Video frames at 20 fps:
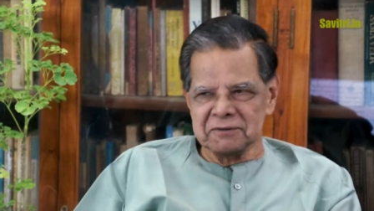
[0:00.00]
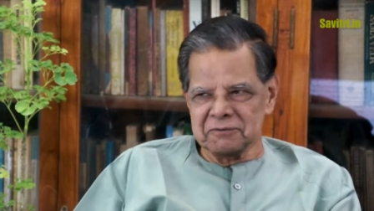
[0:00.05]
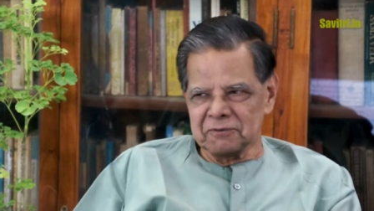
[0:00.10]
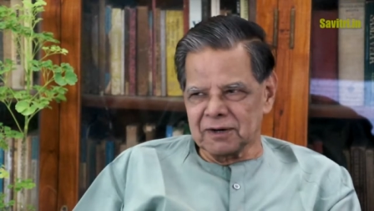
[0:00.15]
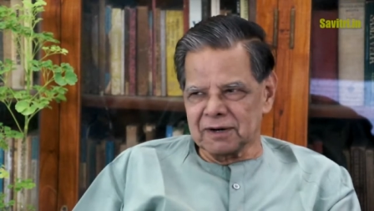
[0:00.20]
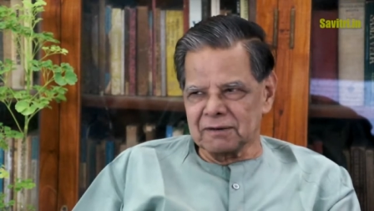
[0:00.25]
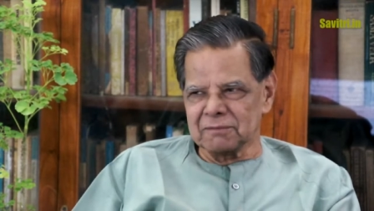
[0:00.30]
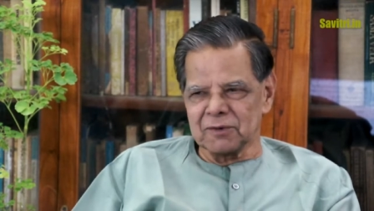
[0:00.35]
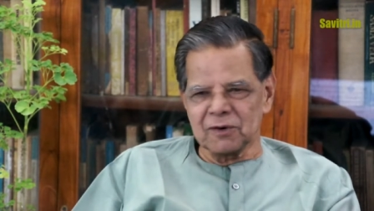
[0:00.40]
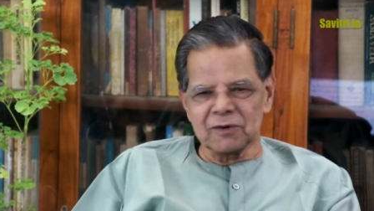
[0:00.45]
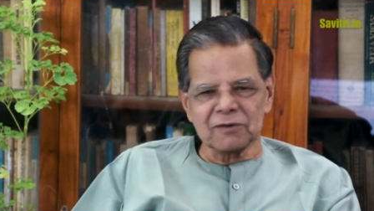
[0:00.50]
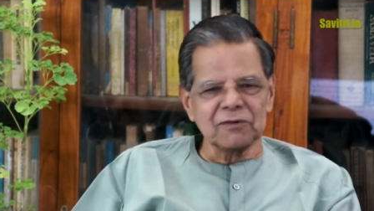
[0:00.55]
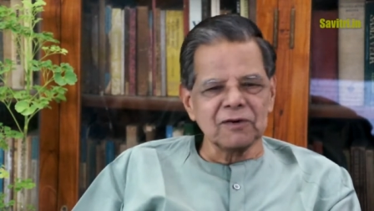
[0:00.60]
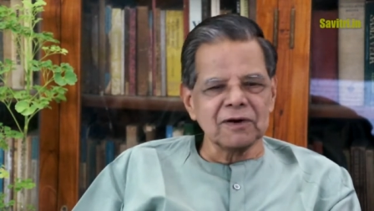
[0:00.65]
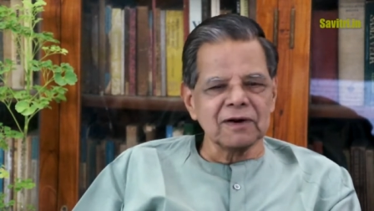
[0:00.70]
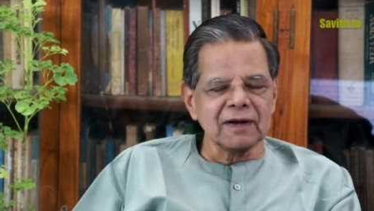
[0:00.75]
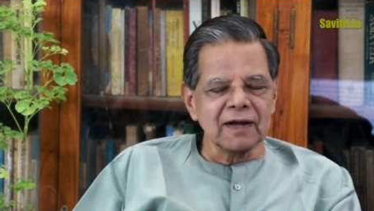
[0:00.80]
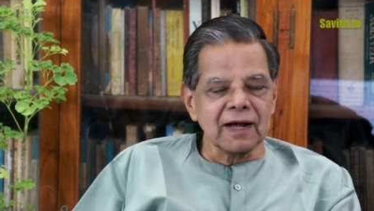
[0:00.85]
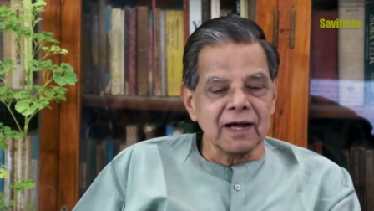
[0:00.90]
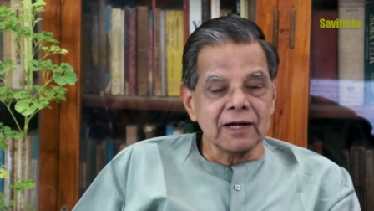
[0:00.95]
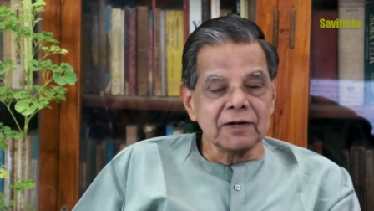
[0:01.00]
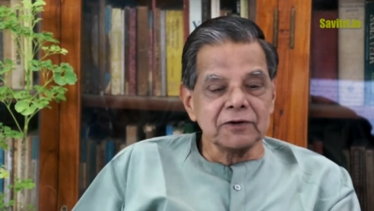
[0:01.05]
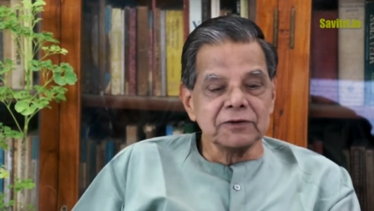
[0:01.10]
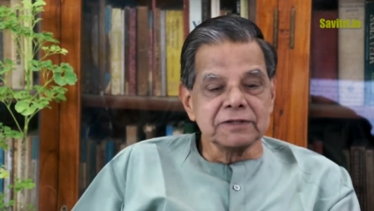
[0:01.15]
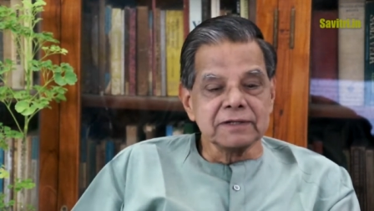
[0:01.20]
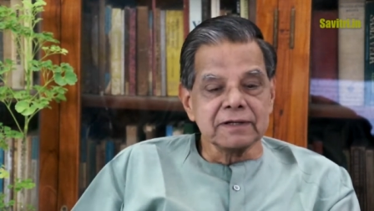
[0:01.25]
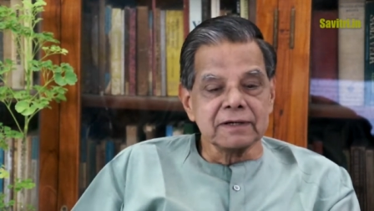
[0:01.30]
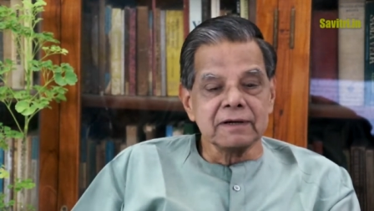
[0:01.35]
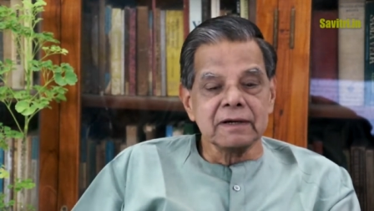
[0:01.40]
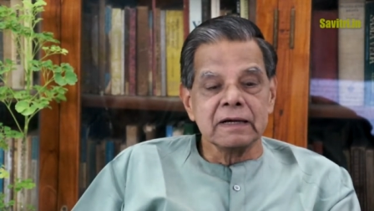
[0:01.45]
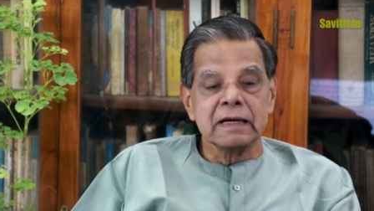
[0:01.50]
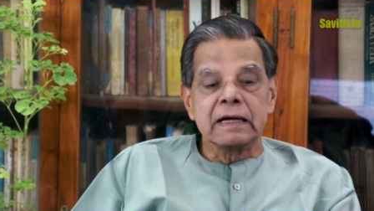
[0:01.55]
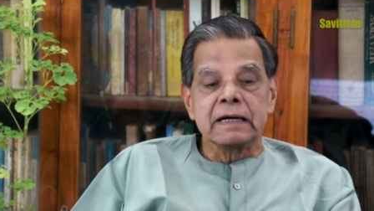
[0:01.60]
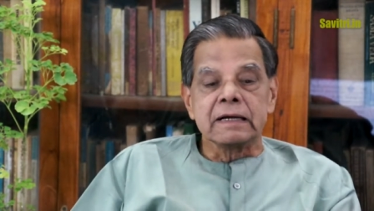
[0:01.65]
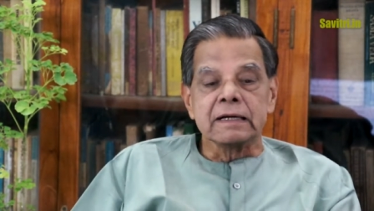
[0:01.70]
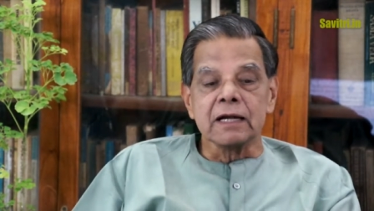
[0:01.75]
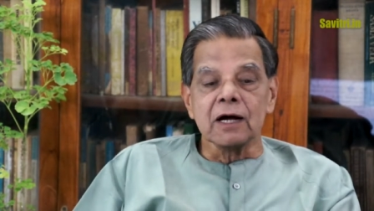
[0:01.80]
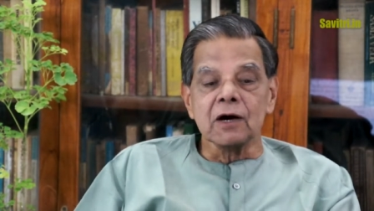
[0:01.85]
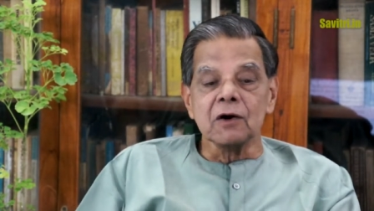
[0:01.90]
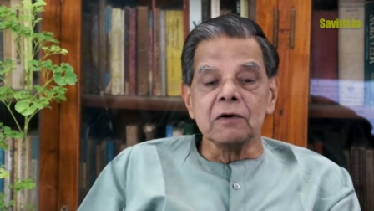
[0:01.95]
What a beautiful line, you see.
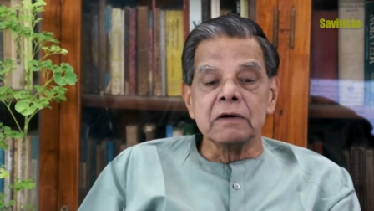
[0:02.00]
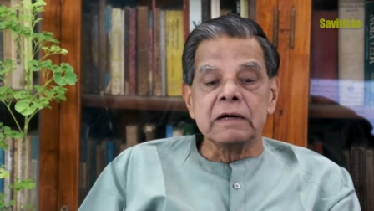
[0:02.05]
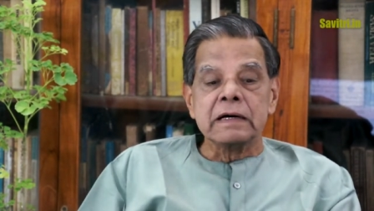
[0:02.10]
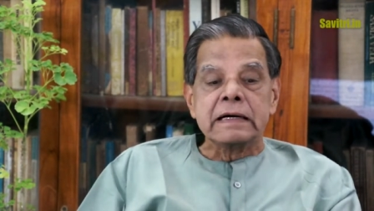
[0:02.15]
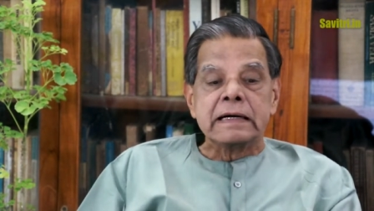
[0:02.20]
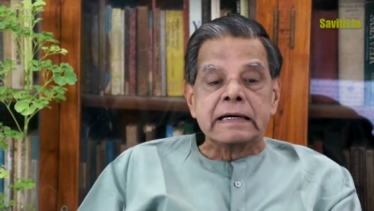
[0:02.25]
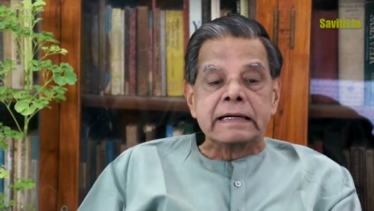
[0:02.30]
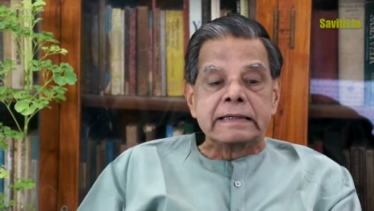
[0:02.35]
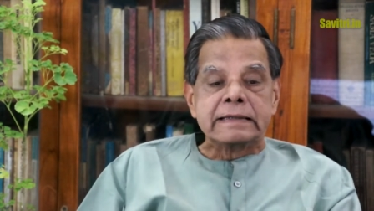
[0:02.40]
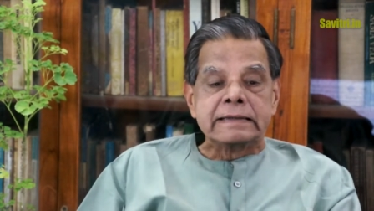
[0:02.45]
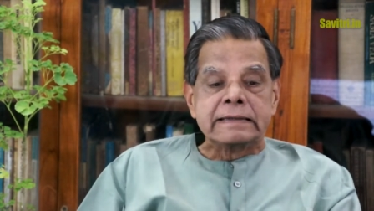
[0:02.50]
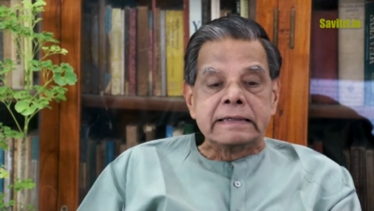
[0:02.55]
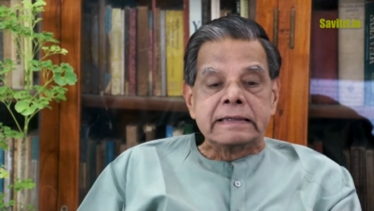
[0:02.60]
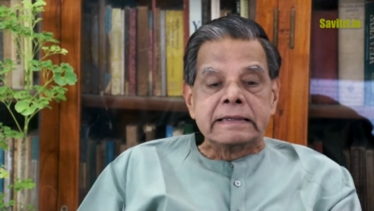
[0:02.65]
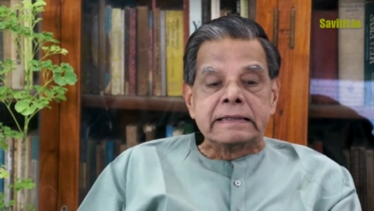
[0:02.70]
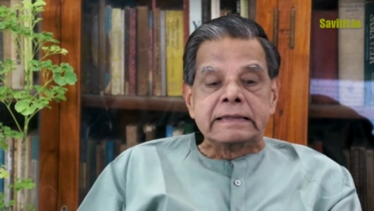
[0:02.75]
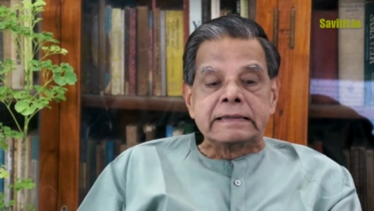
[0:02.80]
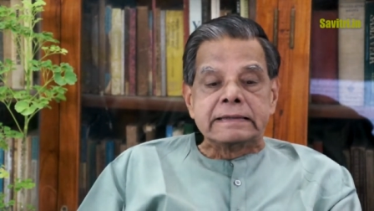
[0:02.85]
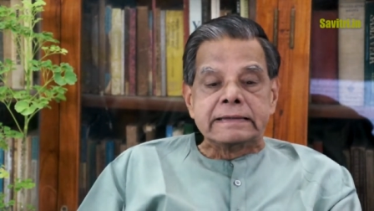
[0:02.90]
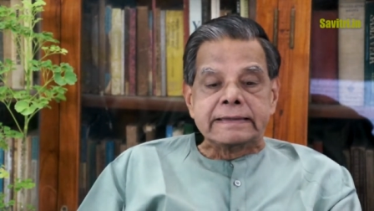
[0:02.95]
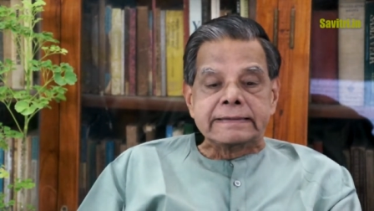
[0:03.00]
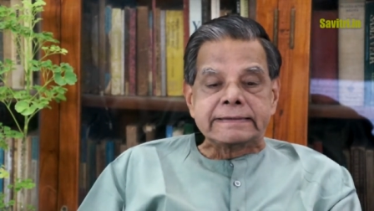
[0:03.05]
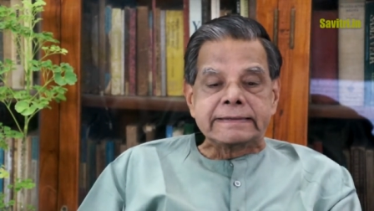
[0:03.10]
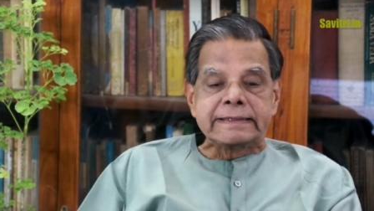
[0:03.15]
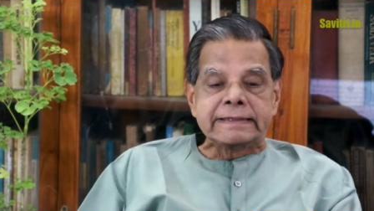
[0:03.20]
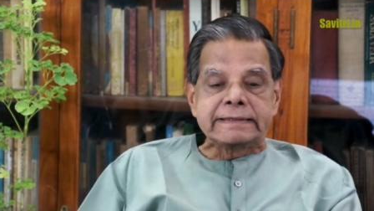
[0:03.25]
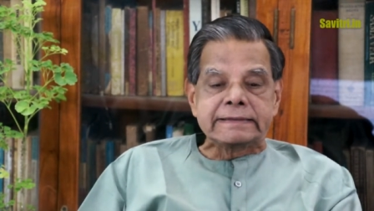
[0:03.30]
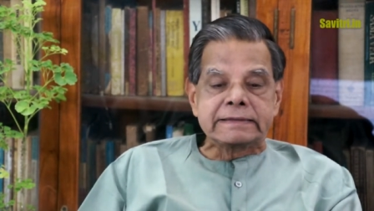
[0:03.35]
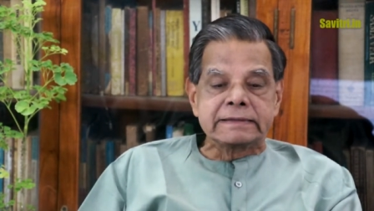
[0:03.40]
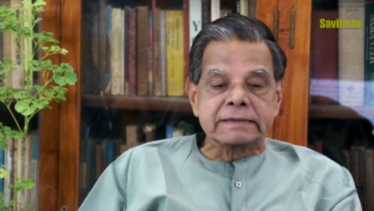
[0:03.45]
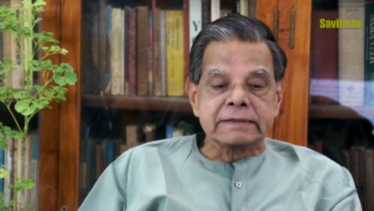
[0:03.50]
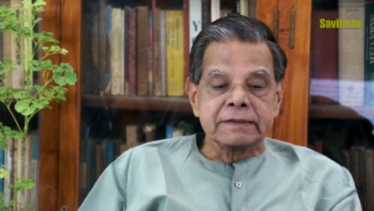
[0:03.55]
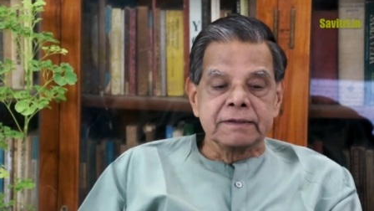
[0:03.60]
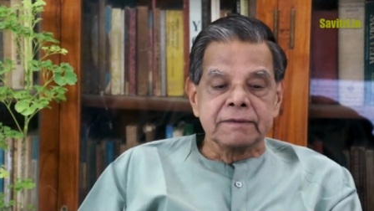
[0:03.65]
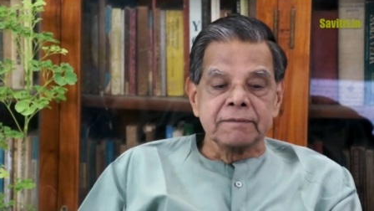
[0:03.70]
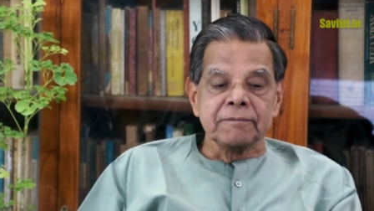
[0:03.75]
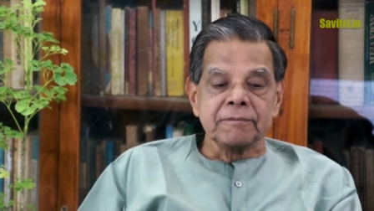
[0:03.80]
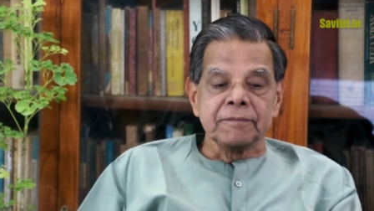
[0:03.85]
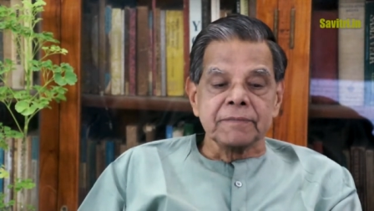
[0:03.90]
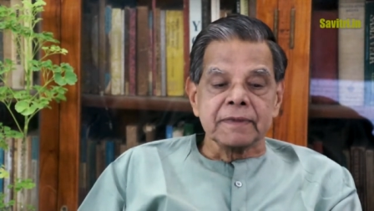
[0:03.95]
Now, this is,
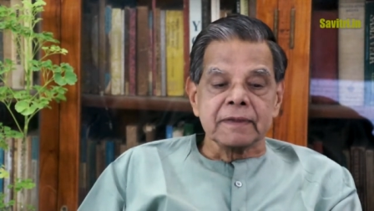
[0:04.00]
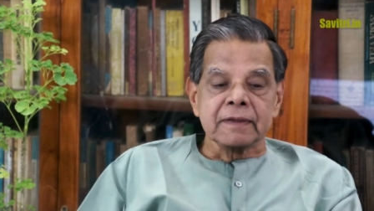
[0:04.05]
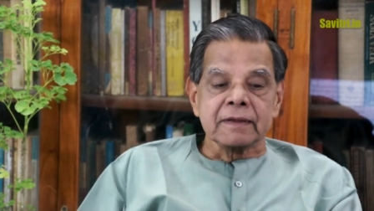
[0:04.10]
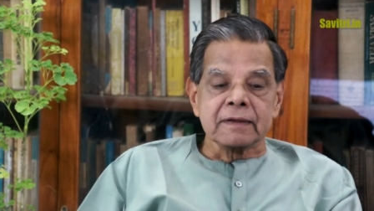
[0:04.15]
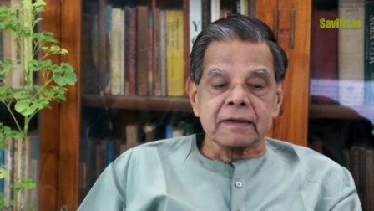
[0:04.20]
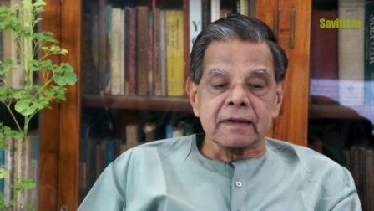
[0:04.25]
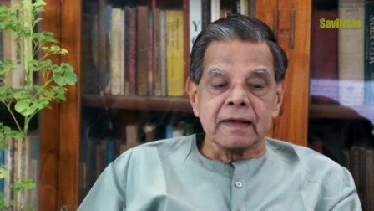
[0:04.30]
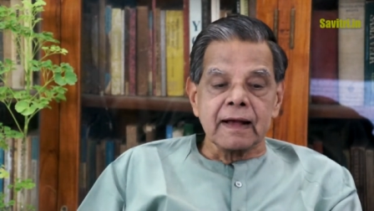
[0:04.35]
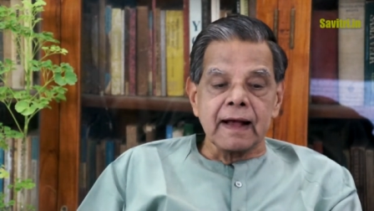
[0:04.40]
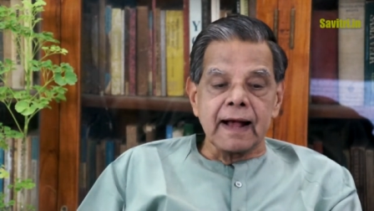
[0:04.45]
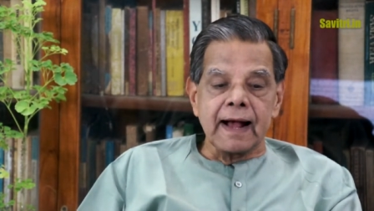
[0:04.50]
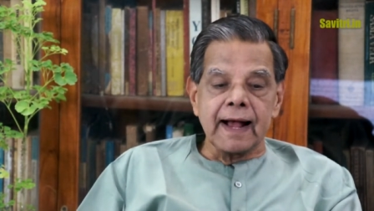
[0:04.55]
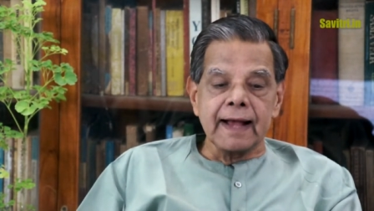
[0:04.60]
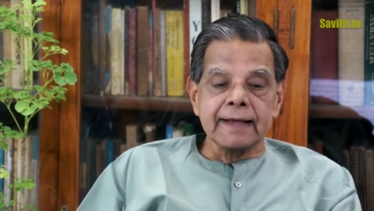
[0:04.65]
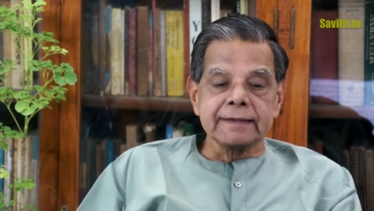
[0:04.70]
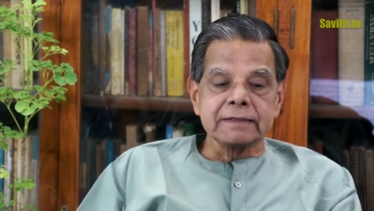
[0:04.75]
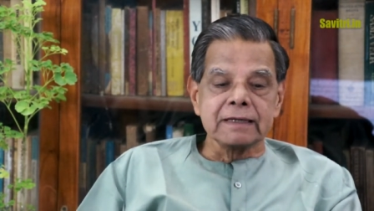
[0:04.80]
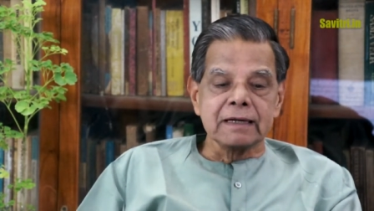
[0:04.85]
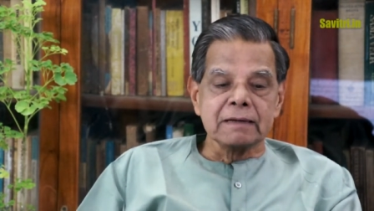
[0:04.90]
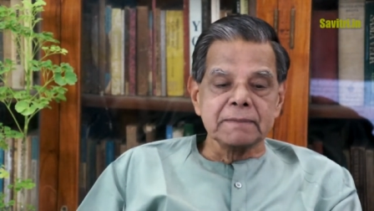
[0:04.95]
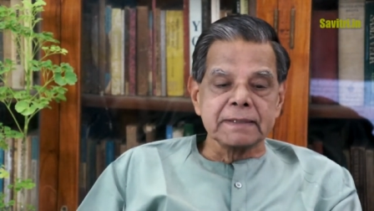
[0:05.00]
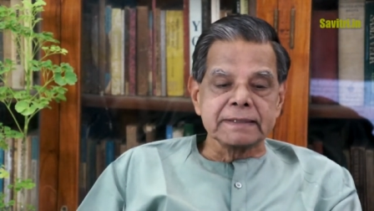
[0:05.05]
as in a